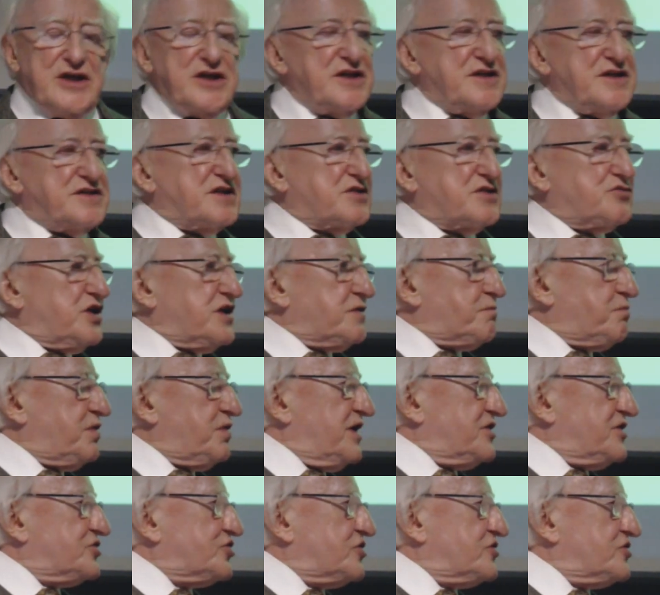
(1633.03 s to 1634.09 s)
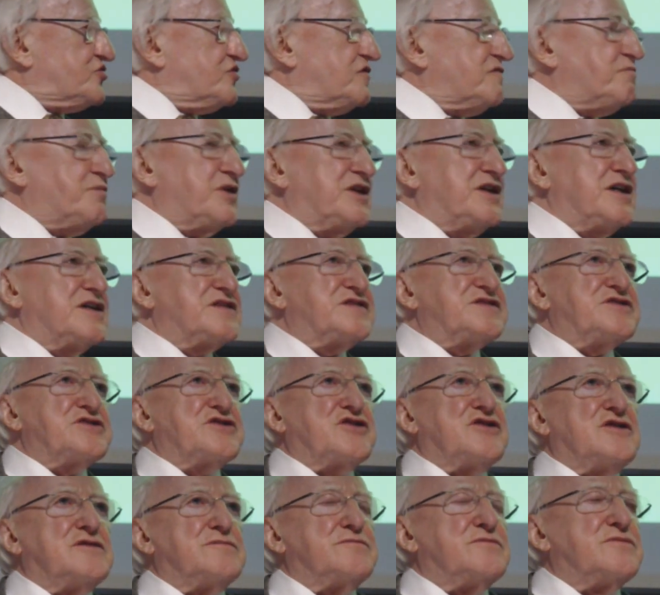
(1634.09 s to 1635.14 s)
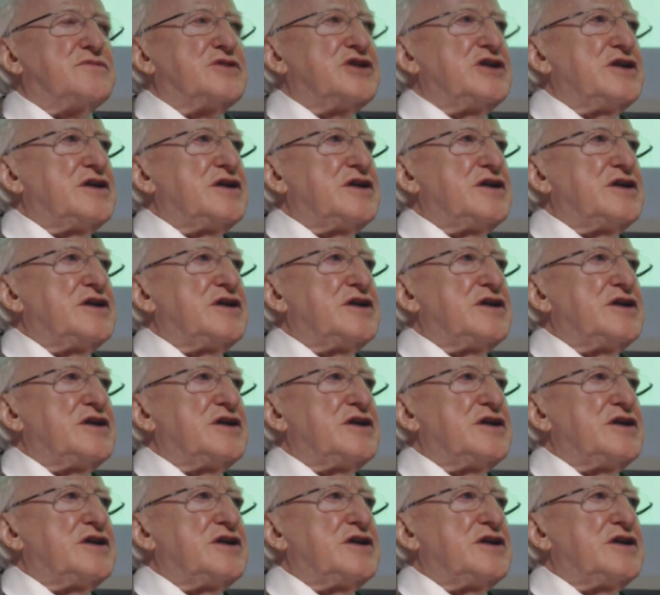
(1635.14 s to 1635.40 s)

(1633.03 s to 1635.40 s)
It's a great pleasure to have been asked to come